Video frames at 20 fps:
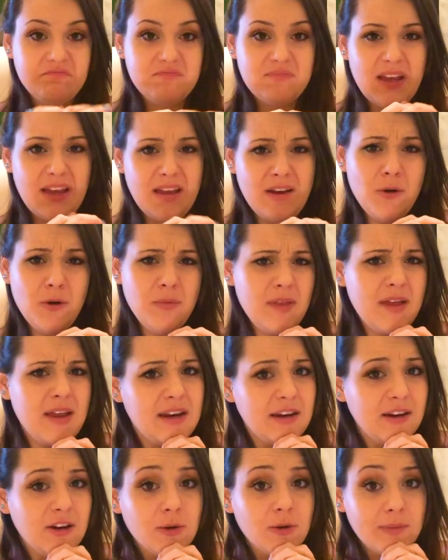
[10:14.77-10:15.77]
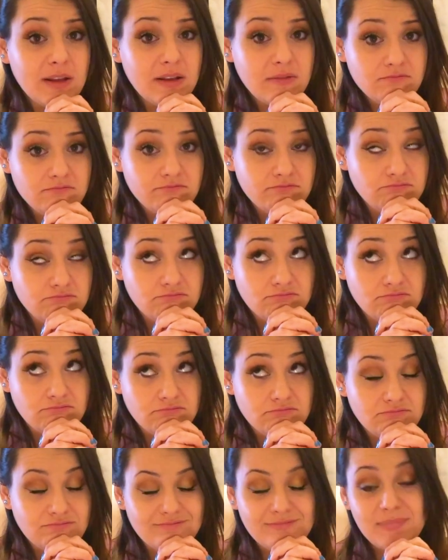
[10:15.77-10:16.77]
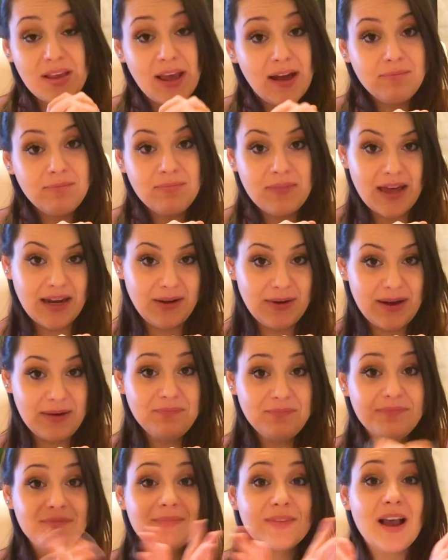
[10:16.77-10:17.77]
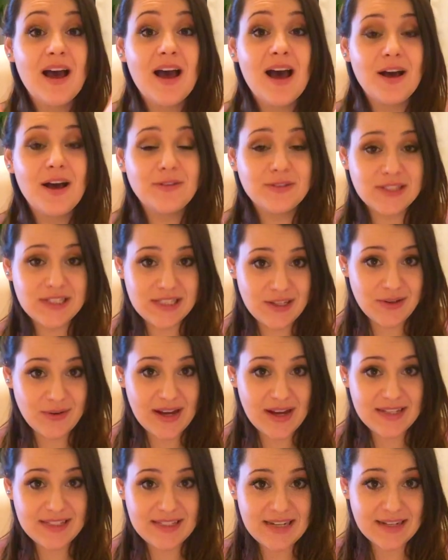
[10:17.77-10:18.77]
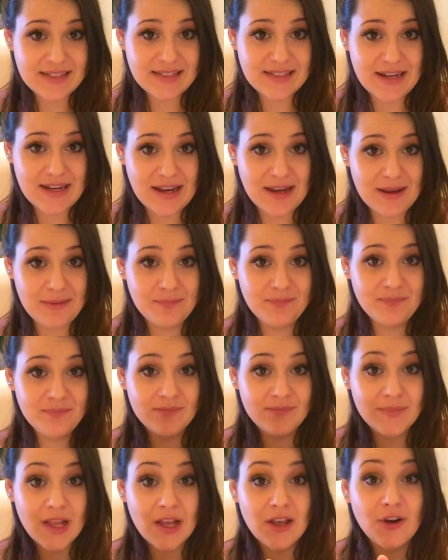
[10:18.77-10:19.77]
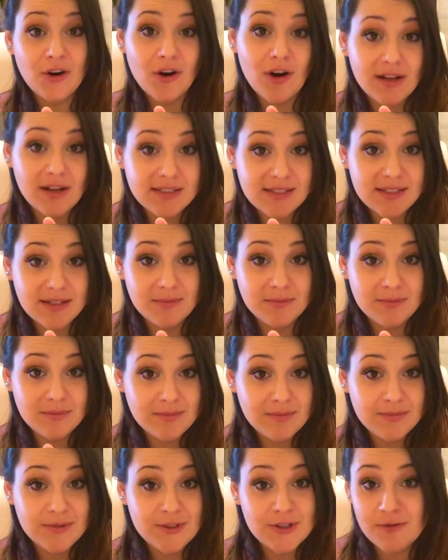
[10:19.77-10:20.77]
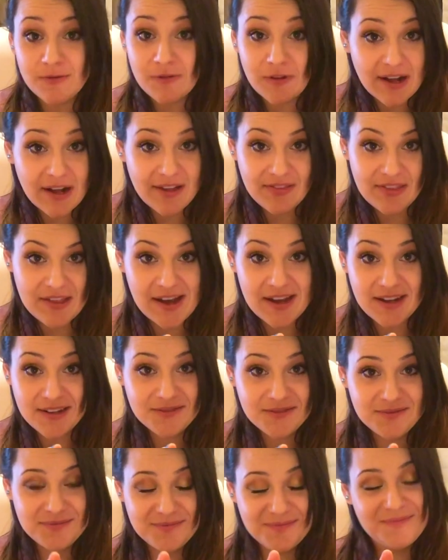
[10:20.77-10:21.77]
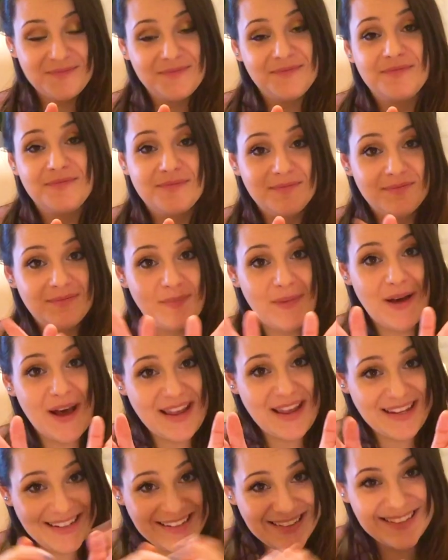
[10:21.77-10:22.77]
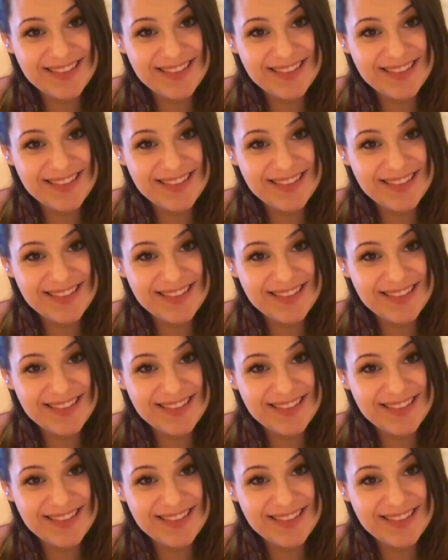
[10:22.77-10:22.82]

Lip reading: I hope they didn't hear me. But yeah, anyway, I will see you guys next time. You're awesome. Don't forget that. Bye.